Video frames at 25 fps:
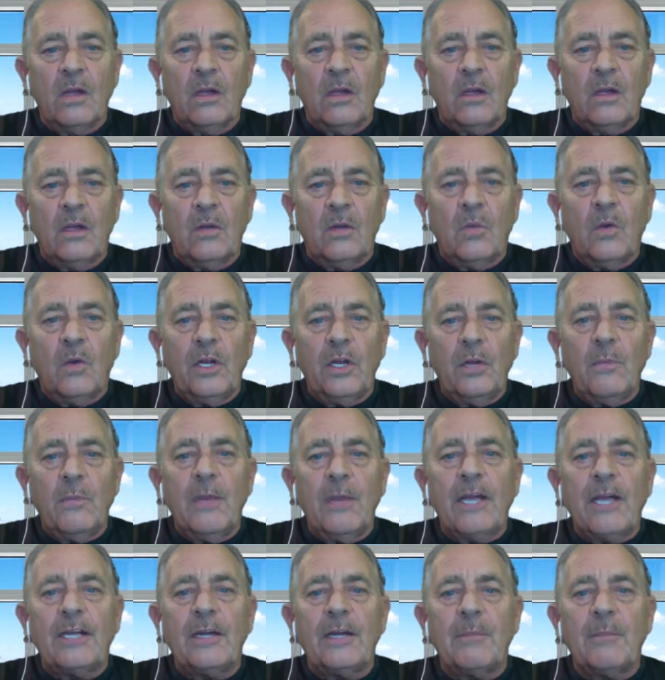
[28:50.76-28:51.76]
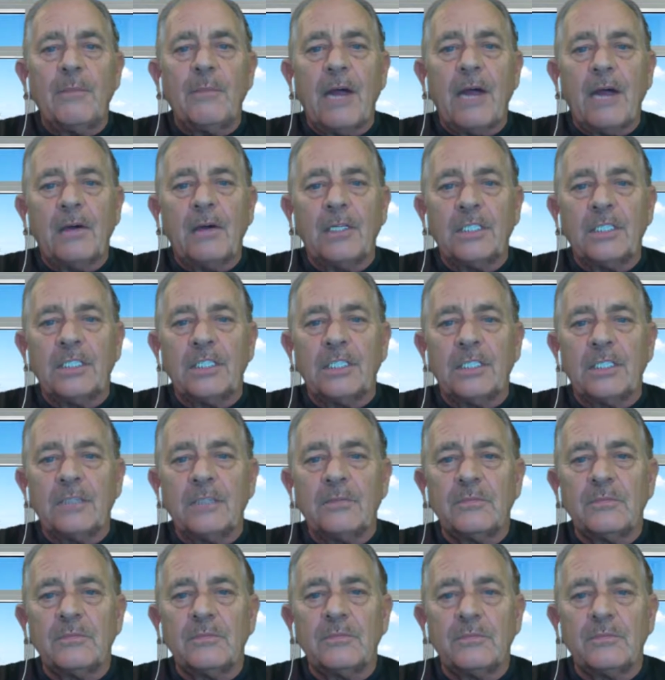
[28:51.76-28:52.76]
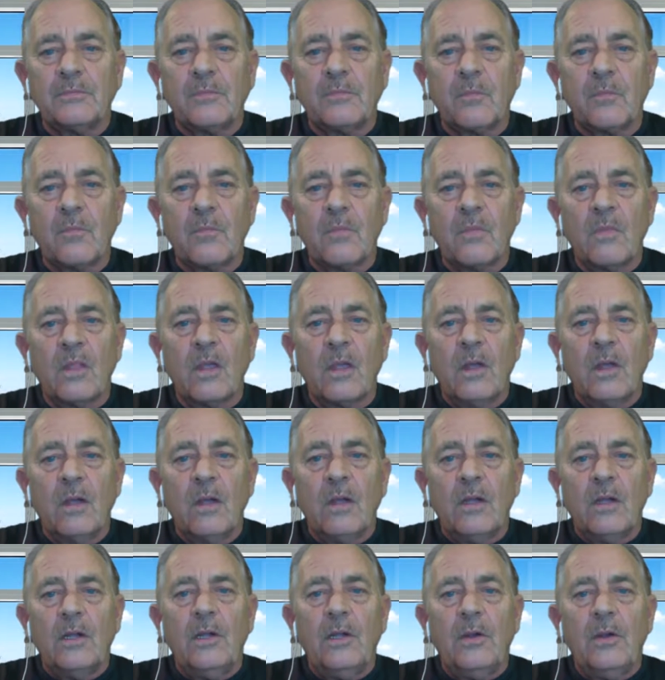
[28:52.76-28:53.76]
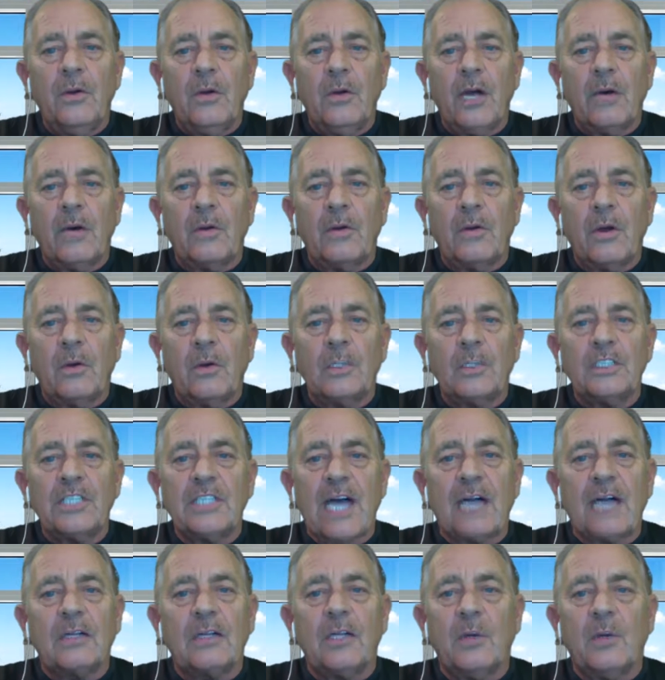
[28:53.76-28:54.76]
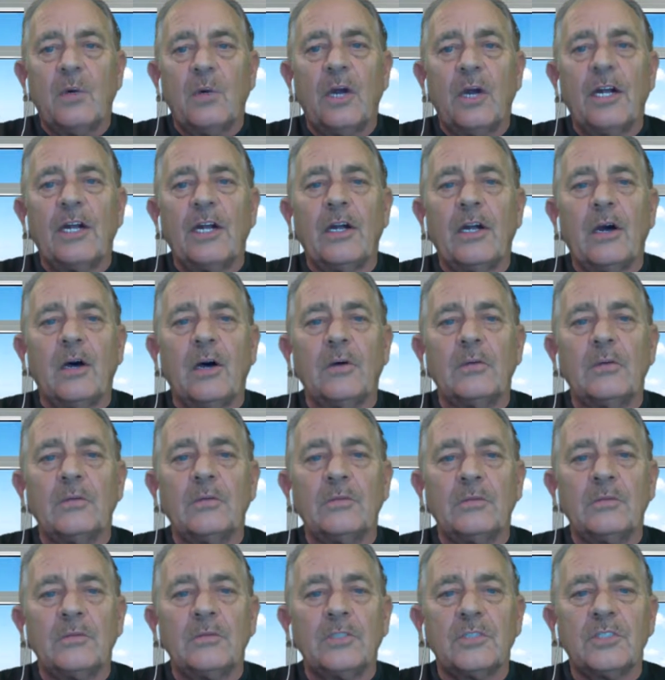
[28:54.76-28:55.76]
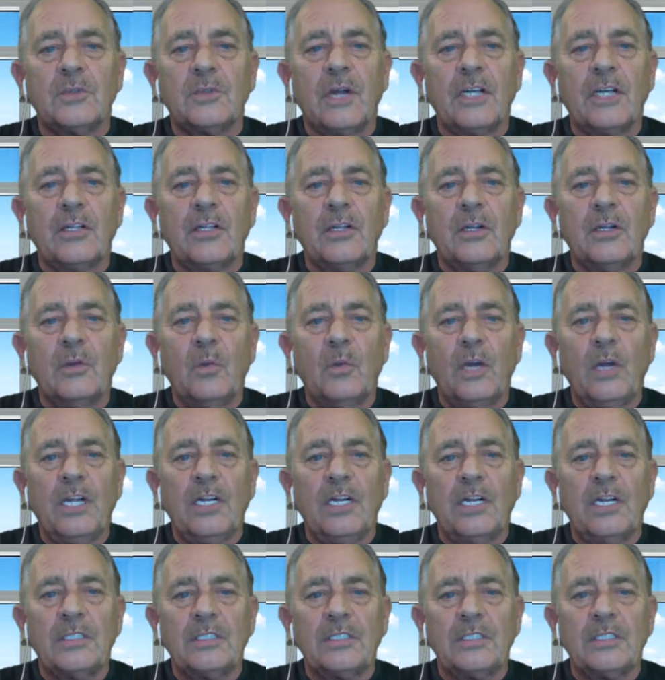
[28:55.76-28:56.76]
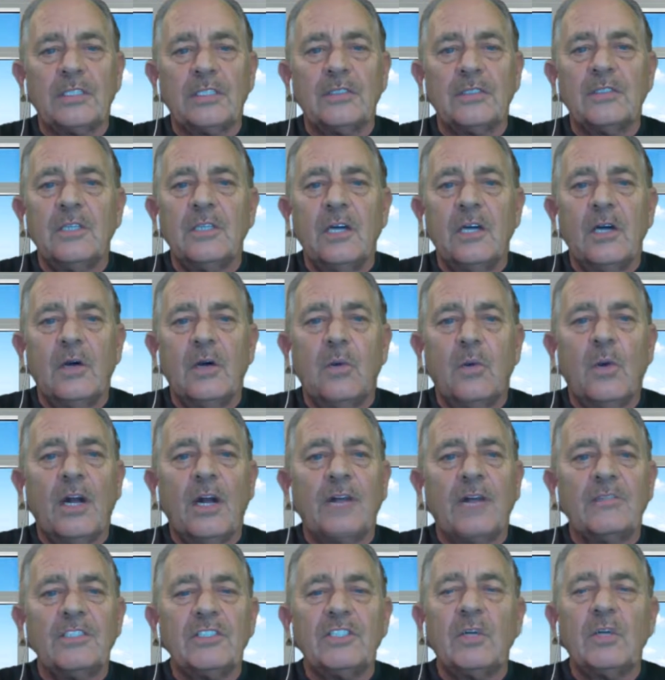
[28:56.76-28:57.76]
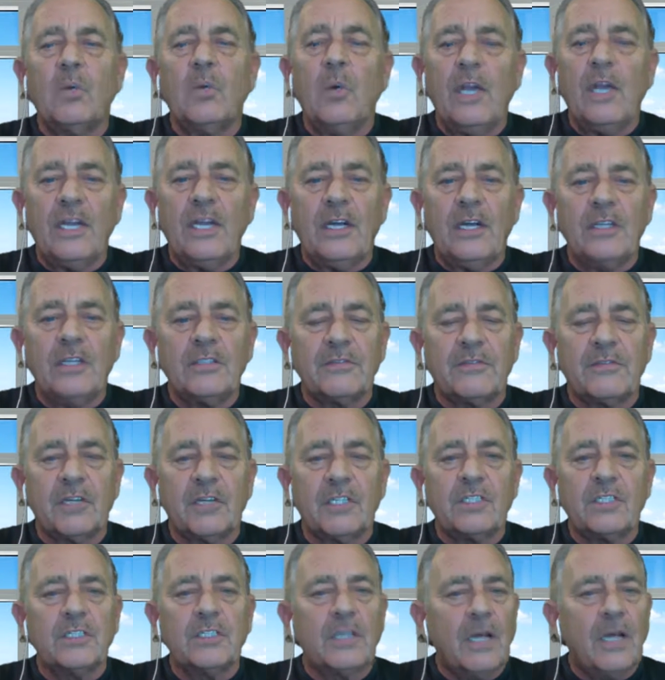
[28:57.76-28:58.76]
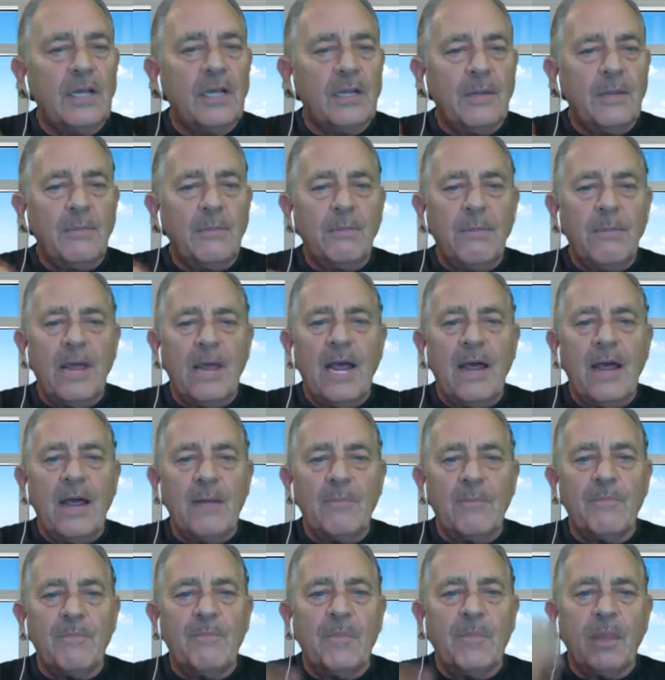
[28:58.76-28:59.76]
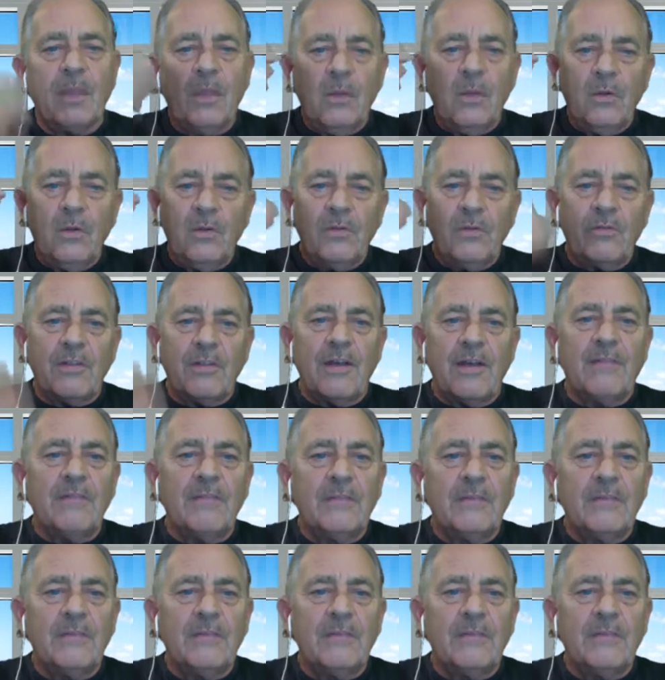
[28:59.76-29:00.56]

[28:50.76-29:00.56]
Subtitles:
When you make comparison, you now know exactly where to go, strengthen the weakness, whatever's the weakest first, and then bam, just have